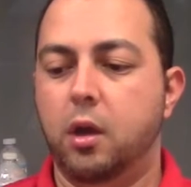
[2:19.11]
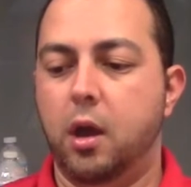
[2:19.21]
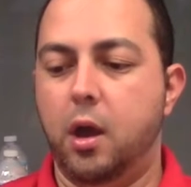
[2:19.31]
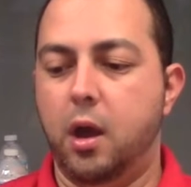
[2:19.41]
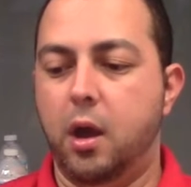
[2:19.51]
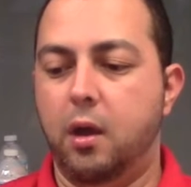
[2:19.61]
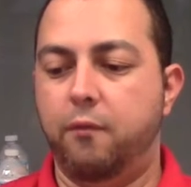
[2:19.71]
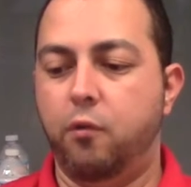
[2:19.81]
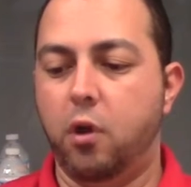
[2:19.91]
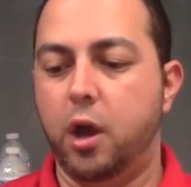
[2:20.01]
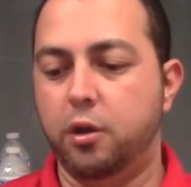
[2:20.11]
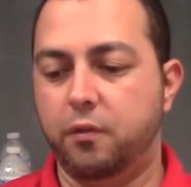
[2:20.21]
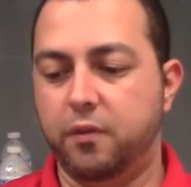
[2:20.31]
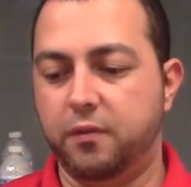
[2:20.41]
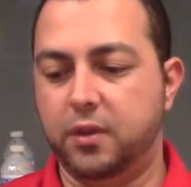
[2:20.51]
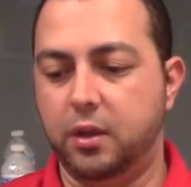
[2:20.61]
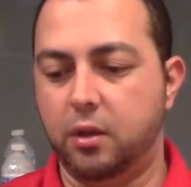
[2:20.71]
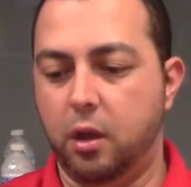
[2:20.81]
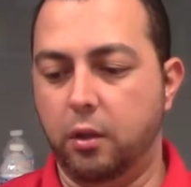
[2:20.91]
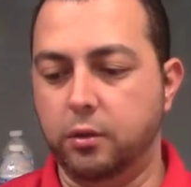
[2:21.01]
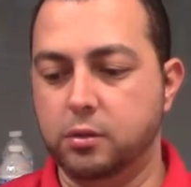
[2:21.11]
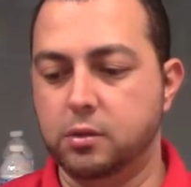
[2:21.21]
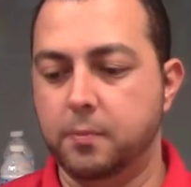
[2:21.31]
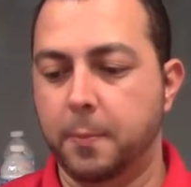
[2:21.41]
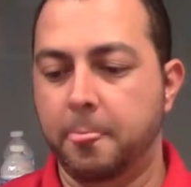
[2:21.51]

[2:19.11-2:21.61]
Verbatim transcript: uh, $415.